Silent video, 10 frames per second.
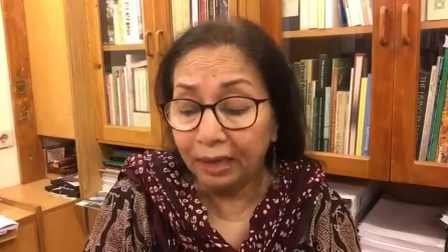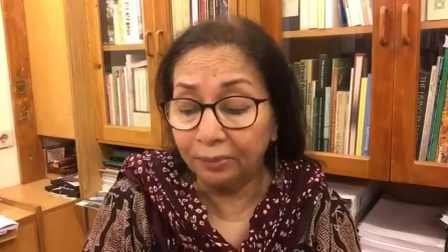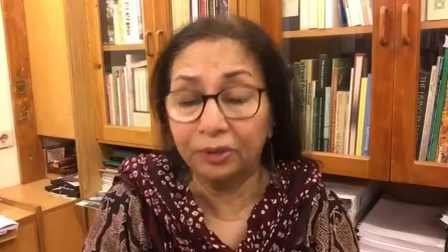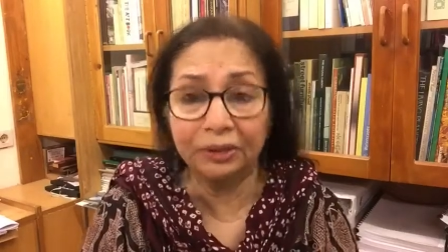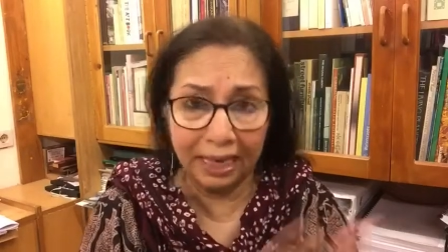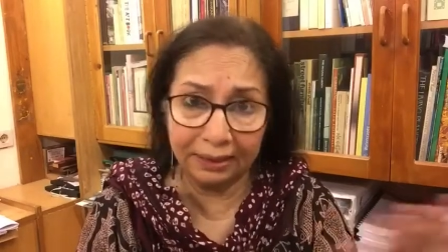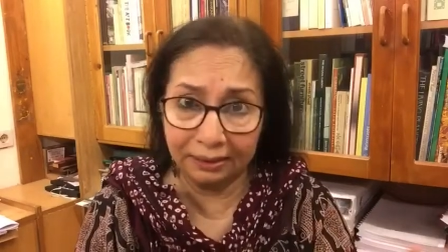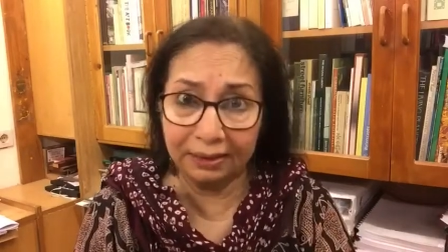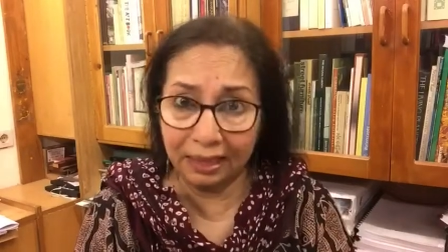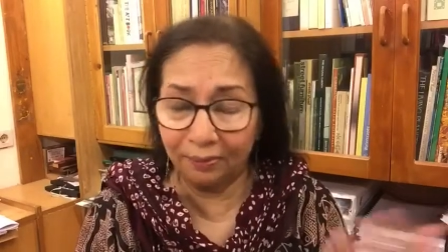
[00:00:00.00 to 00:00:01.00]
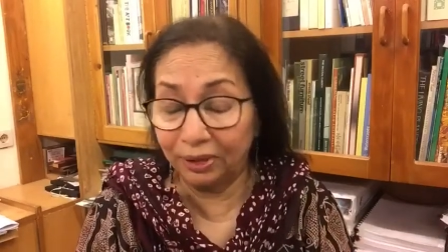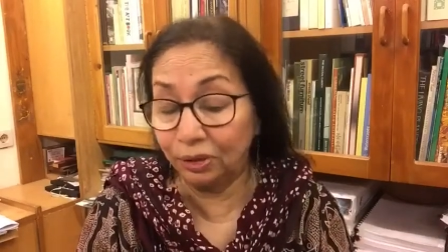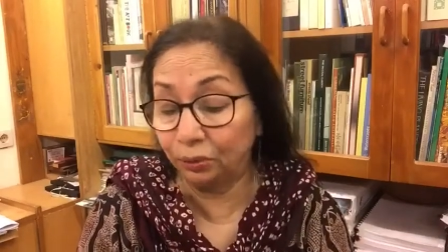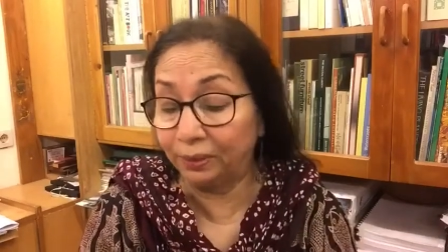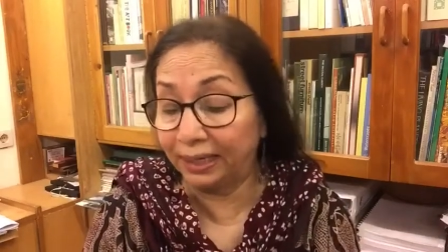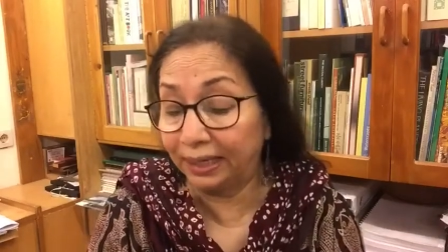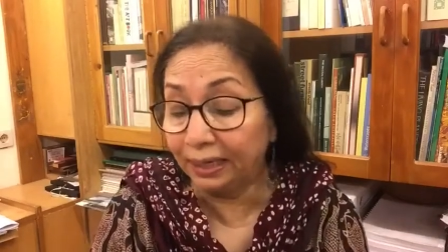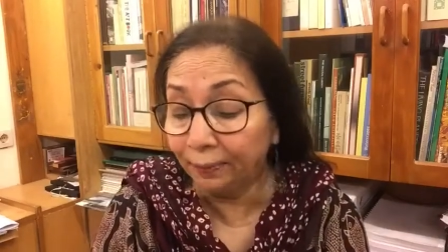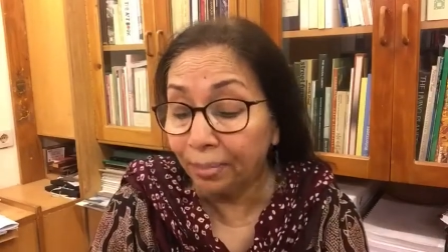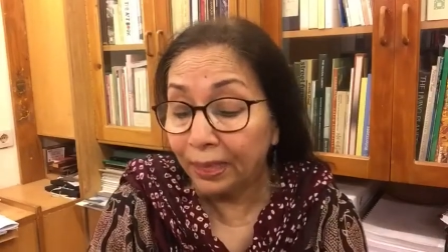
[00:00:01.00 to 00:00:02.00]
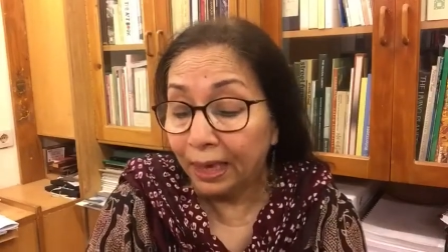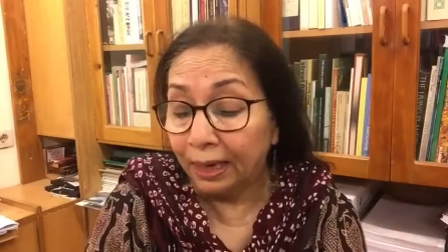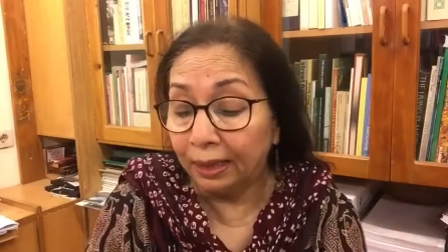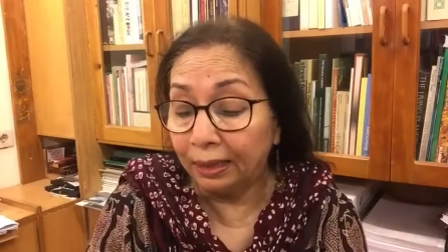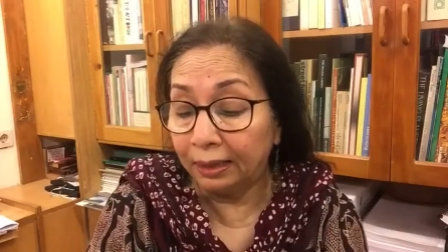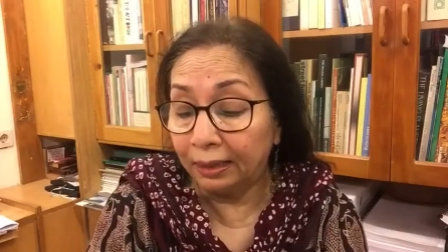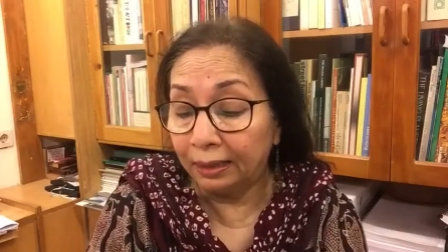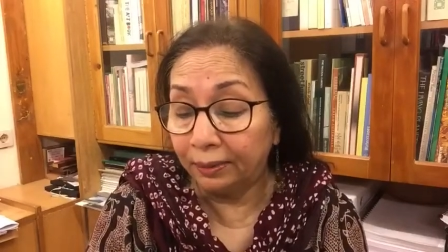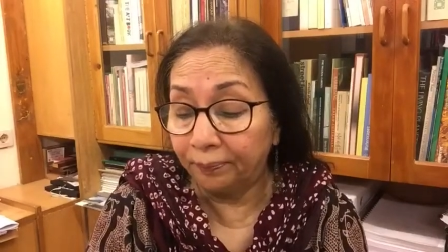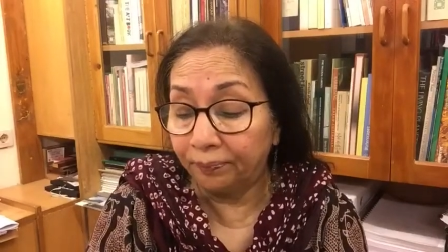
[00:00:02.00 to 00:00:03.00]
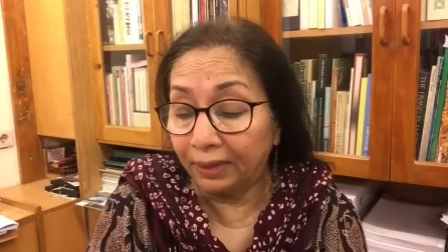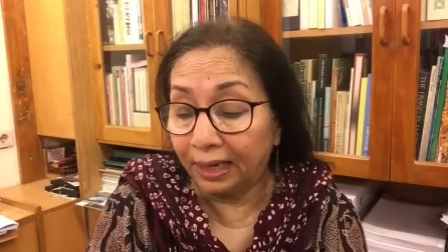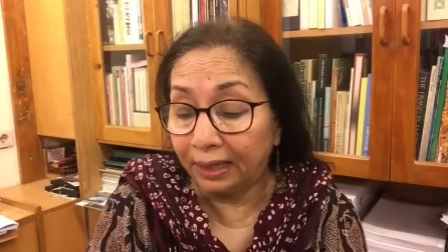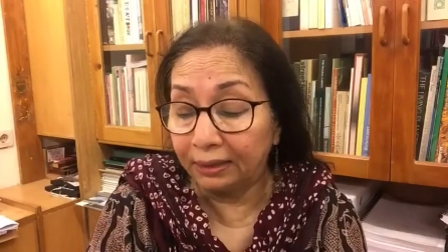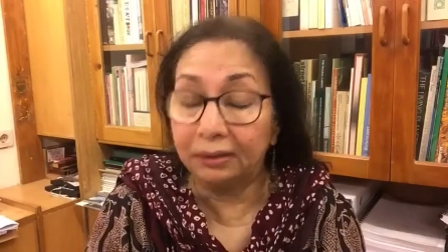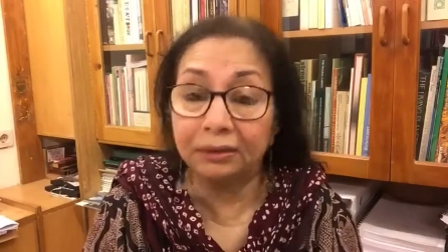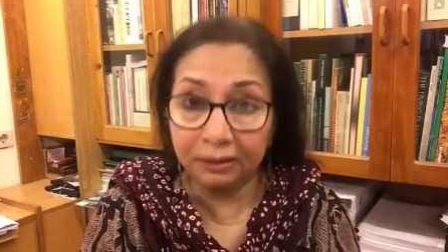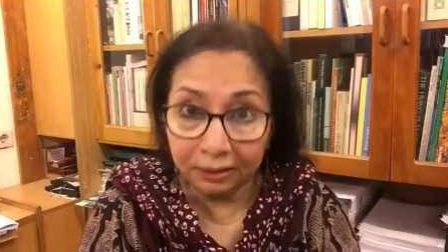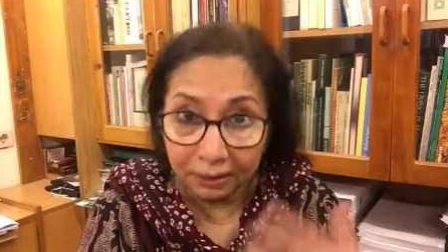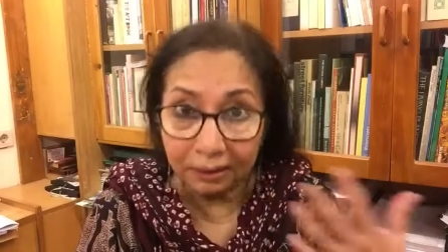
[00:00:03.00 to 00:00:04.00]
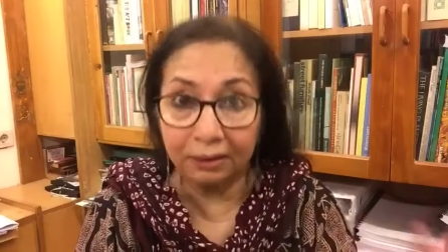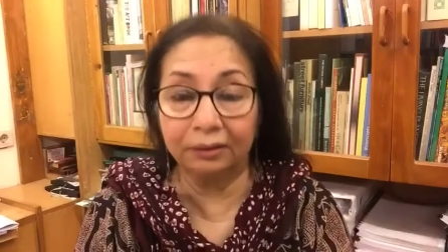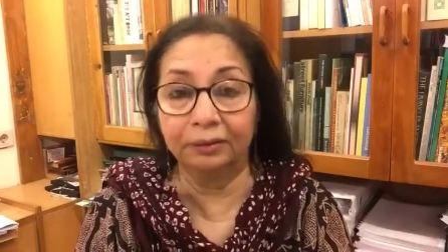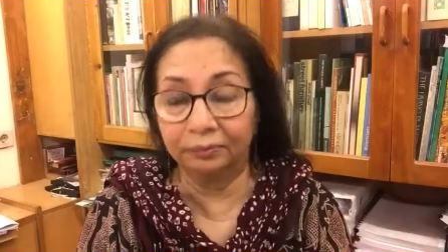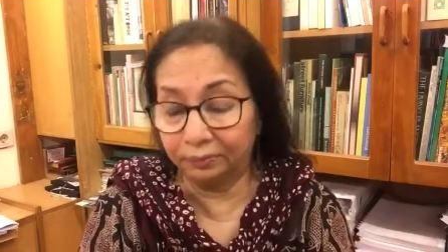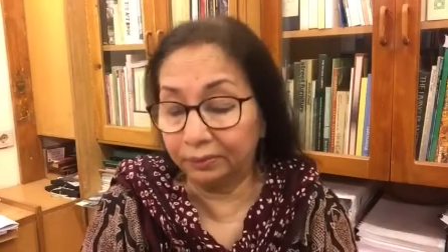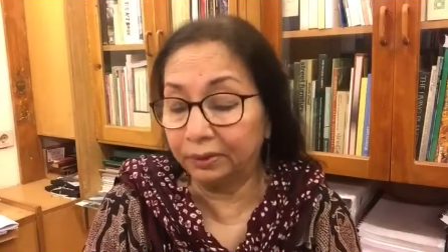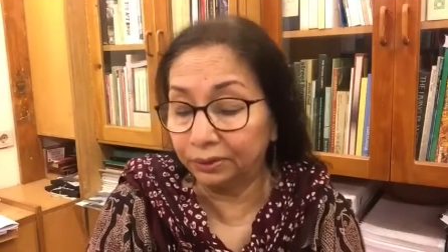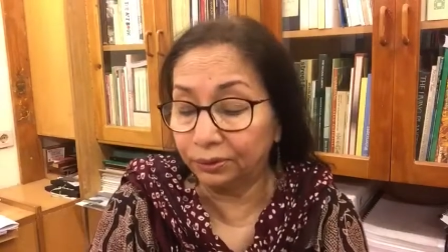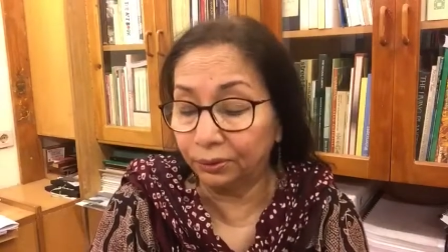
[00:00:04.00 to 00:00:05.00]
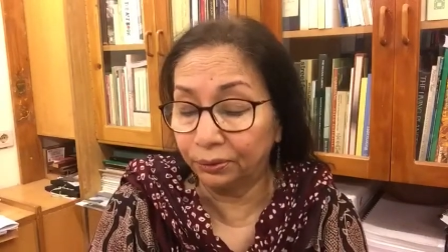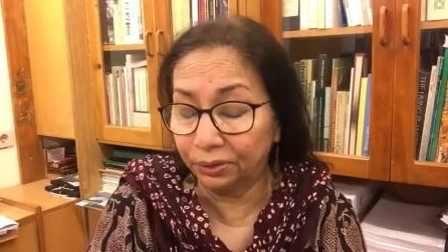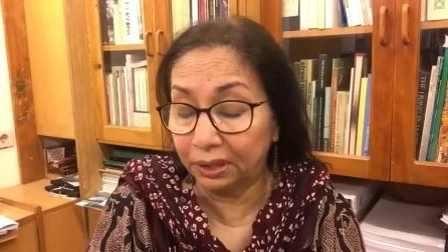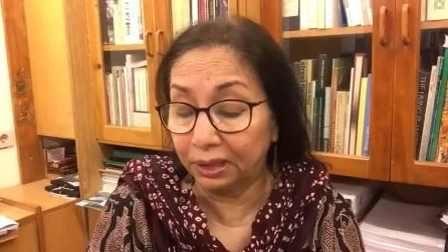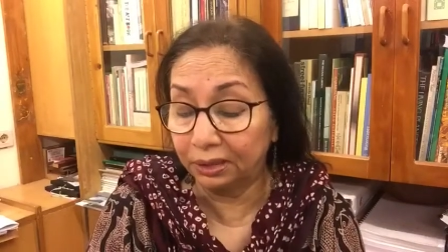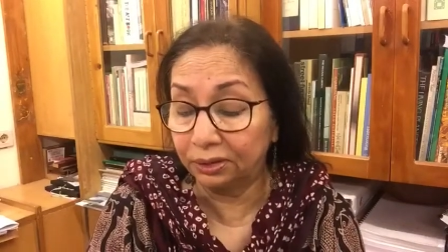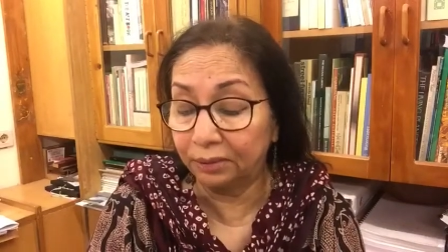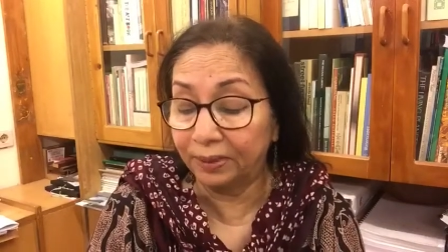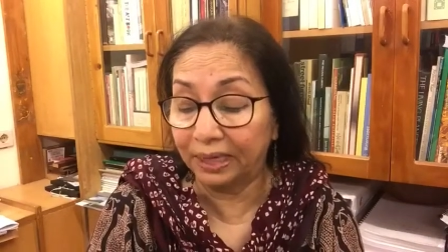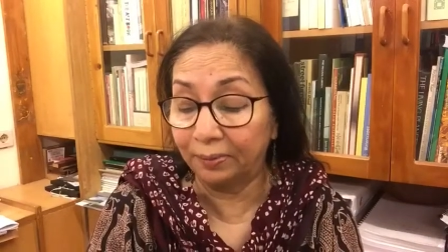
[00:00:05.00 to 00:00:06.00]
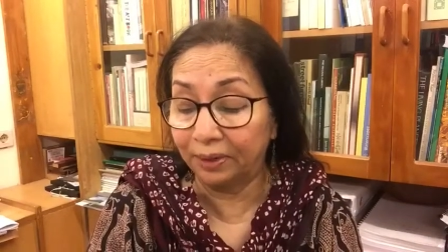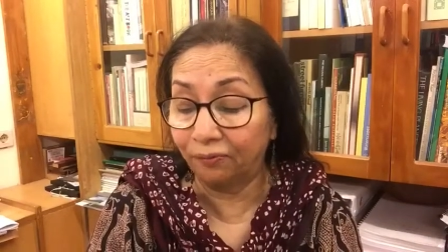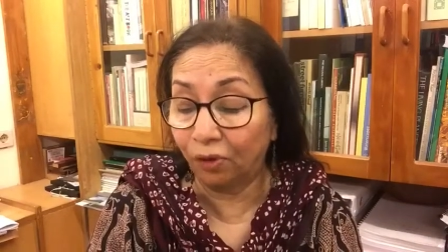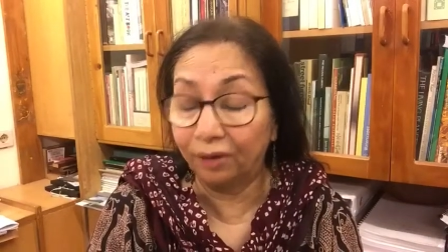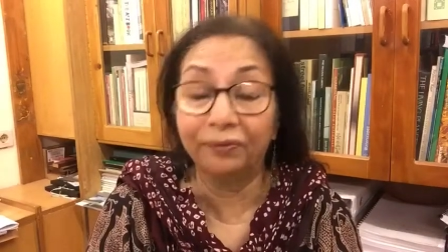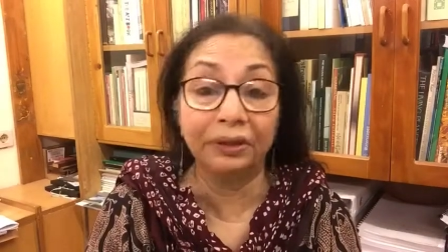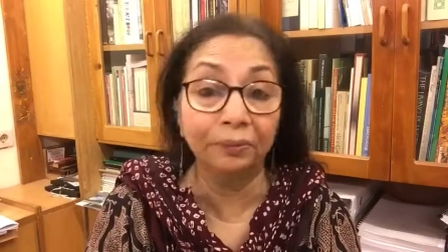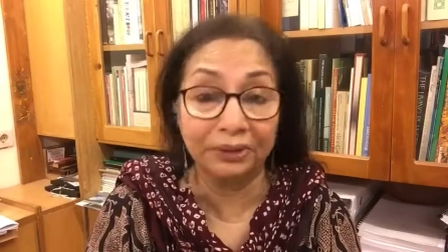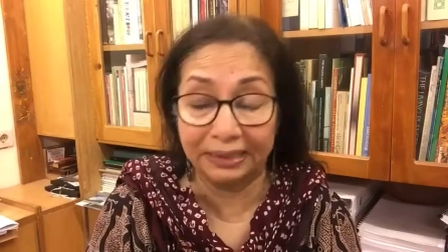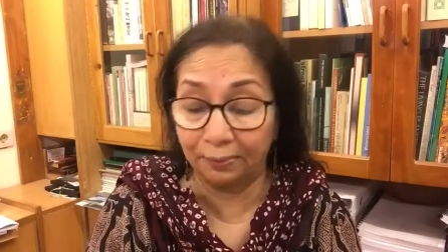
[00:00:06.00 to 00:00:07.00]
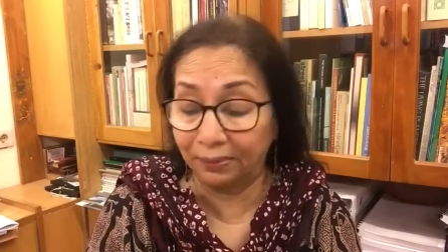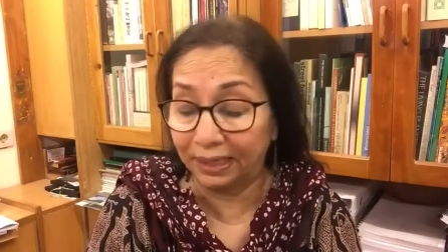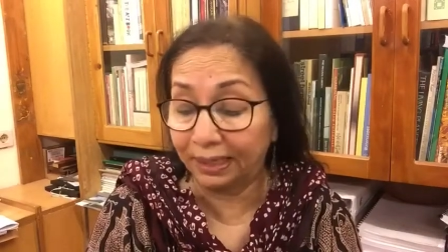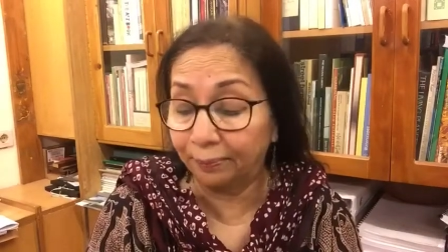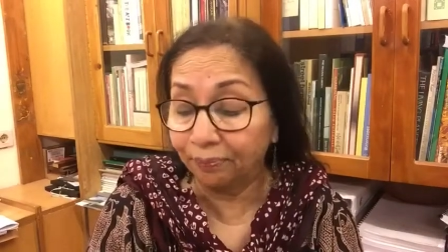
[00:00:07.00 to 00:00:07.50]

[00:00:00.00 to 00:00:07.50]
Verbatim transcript: because that came into being um, and uh, um, so she, she became involved with the Muslim League.